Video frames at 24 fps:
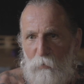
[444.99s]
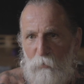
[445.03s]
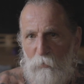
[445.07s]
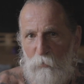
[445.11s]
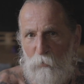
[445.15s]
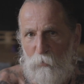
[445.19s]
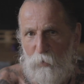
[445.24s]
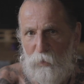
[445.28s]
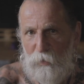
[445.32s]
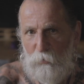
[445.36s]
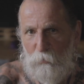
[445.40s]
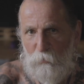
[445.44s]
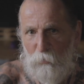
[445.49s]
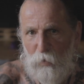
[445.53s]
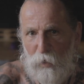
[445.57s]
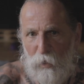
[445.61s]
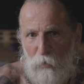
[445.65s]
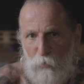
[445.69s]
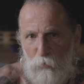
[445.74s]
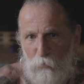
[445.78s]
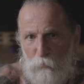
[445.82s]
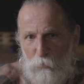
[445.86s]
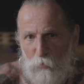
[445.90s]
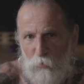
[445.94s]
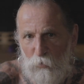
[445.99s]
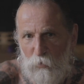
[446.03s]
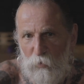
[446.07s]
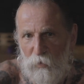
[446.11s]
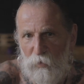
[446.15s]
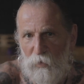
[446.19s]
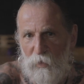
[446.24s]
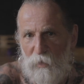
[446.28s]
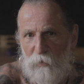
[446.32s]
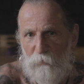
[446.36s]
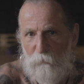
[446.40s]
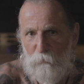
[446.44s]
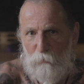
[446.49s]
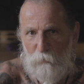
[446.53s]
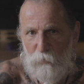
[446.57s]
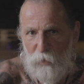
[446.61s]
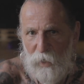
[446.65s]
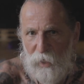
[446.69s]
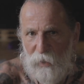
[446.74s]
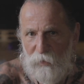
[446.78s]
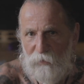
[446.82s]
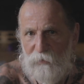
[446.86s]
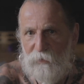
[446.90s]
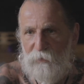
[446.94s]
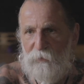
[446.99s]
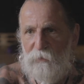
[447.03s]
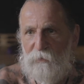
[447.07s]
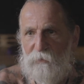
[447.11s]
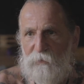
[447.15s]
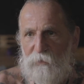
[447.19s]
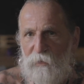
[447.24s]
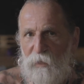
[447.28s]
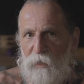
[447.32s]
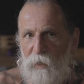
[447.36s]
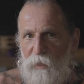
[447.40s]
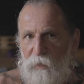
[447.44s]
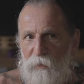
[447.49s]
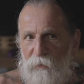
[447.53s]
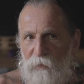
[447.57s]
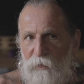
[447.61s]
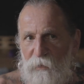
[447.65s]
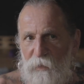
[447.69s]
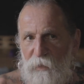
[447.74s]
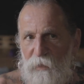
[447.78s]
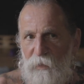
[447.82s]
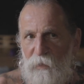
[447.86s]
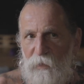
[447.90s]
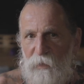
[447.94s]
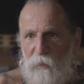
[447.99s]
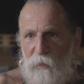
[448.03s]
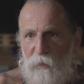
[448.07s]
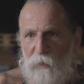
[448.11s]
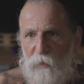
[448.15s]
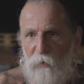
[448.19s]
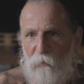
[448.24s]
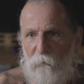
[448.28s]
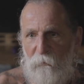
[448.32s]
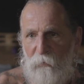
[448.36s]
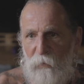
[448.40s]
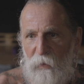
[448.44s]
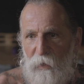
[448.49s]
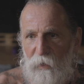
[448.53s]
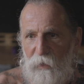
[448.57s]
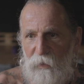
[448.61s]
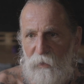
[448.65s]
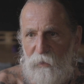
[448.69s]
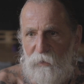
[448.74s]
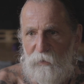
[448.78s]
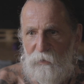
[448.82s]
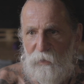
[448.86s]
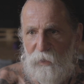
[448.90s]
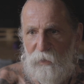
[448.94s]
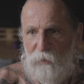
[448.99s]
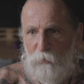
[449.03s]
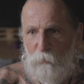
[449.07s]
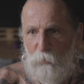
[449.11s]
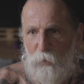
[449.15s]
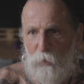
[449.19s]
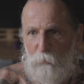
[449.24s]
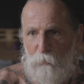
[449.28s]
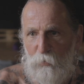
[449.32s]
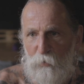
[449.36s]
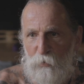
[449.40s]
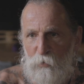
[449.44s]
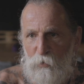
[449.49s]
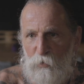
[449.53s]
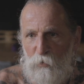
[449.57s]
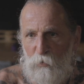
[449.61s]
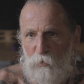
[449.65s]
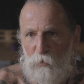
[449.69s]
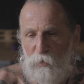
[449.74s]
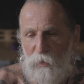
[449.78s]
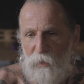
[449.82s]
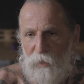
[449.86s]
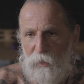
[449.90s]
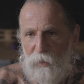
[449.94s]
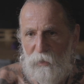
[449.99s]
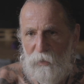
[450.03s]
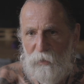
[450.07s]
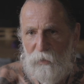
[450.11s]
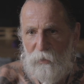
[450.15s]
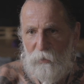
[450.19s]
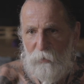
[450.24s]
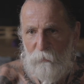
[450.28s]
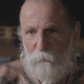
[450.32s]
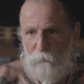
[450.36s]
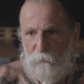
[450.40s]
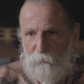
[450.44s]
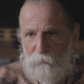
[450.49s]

with powerful practice, and uh, that people should uh,